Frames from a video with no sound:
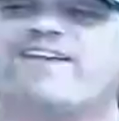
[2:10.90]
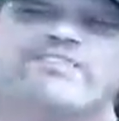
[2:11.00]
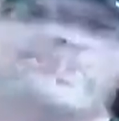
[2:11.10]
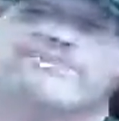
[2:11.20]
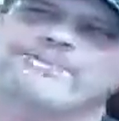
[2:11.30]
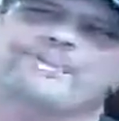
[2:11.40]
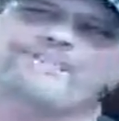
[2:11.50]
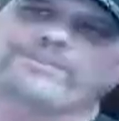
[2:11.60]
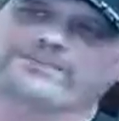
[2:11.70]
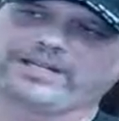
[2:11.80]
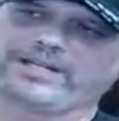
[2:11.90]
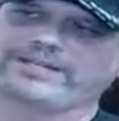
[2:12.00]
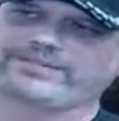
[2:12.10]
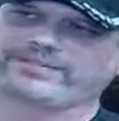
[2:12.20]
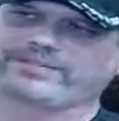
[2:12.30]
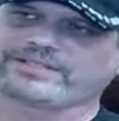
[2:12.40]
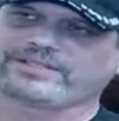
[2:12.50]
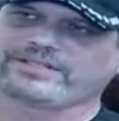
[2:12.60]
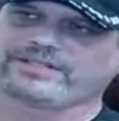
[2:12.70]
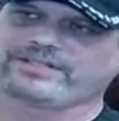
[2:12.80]
Everybody's got different beliefs.
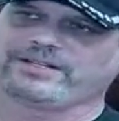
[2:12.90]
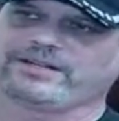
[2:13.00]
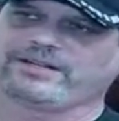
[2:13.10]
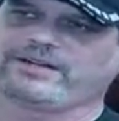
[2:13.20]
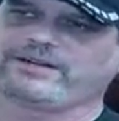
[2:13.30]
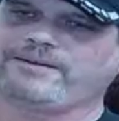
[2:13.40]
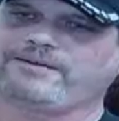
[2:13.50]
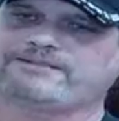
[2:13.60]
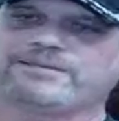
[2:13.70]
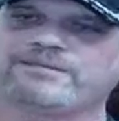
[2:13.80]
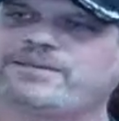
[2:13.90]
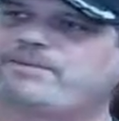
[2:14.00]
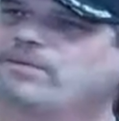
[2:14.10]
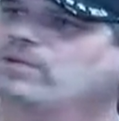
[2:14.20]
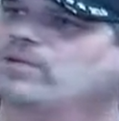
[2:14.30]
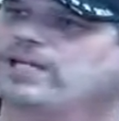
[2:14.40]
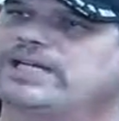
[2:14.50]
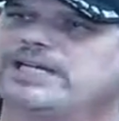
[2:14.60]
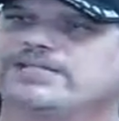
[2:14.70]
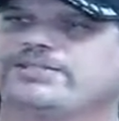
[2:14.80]
Um, some people are really
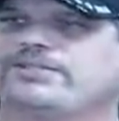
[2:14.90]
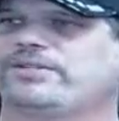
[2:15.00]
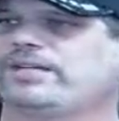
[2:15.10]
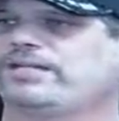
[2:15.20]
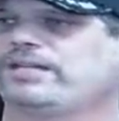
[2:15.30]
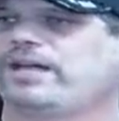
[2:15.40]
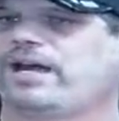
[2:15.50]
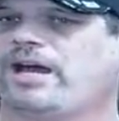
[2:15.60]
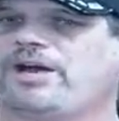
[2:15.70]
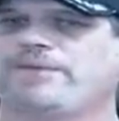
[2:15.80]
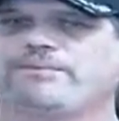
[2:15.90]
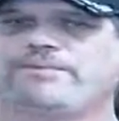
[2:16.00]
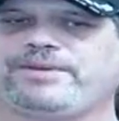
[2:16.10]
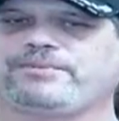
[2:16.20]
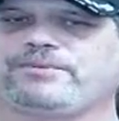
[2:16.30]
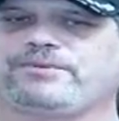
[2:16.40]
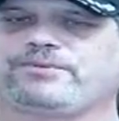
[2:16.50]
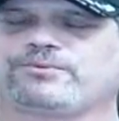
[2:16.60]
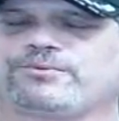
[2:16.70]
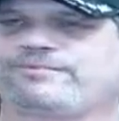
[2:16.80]
into it. Other
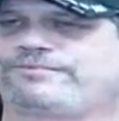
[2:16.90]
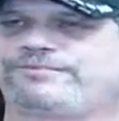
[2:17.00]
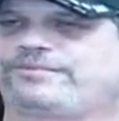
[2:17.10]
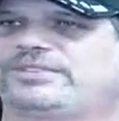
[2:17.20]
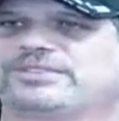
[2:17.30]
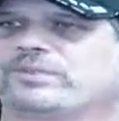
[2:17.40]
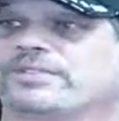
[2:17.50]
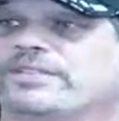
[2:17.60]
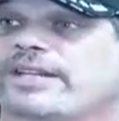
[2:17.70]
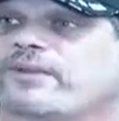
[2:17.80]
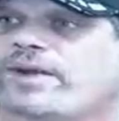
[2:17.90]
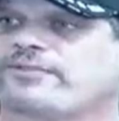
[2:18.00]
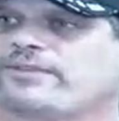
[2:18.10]
people just want to stay away